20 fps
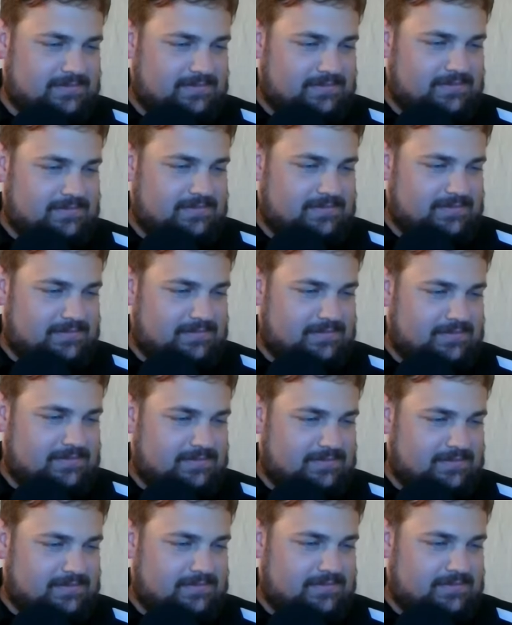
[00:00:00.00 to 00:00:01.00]

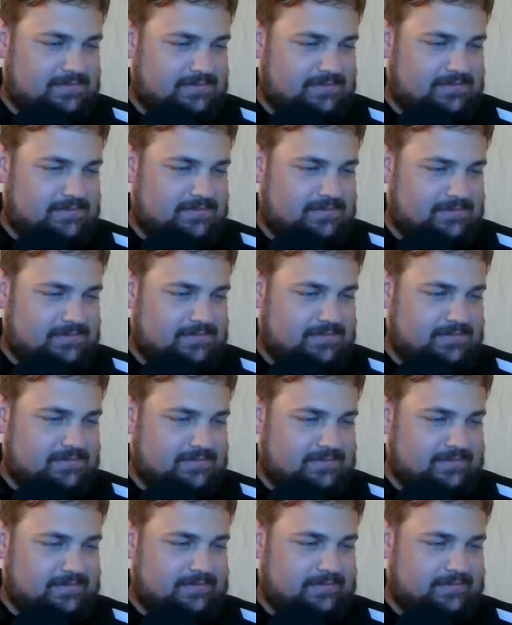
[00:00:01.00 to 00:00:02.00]

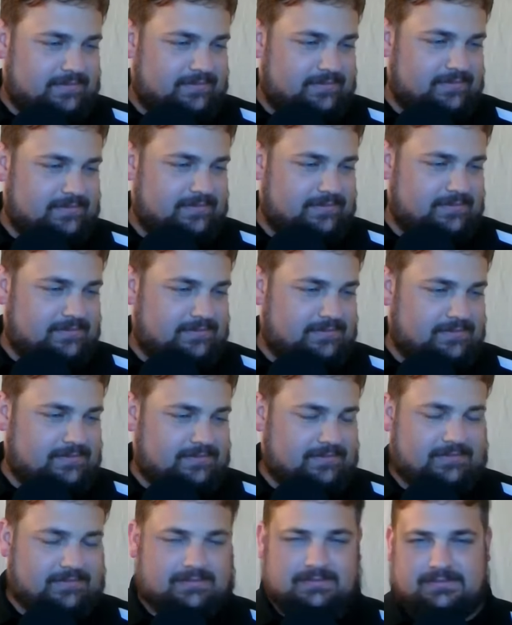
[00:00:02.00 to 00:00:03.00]

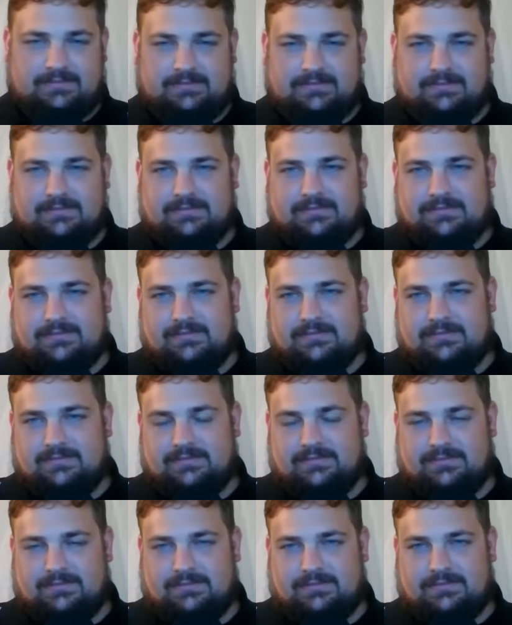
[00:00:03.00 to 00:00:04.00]

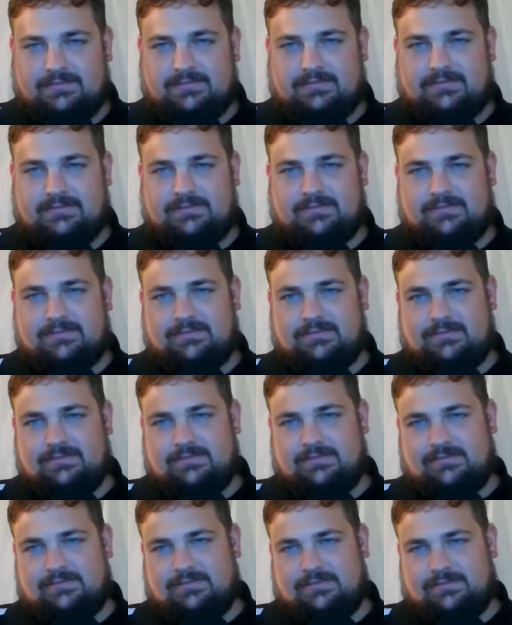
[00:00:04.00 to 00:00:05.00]

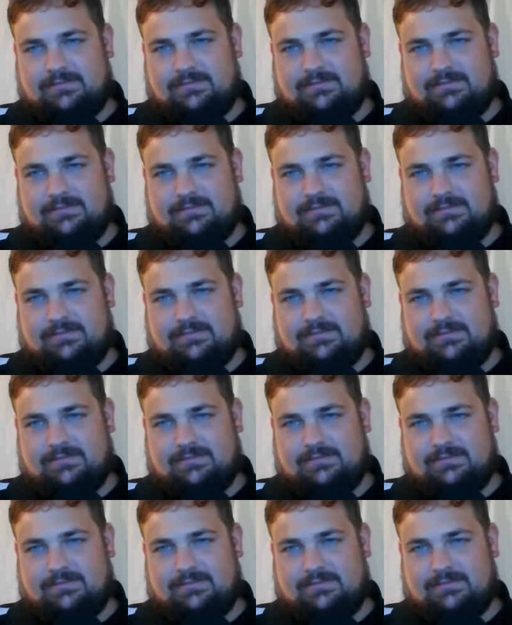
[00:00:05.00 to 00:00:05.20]
[no speech]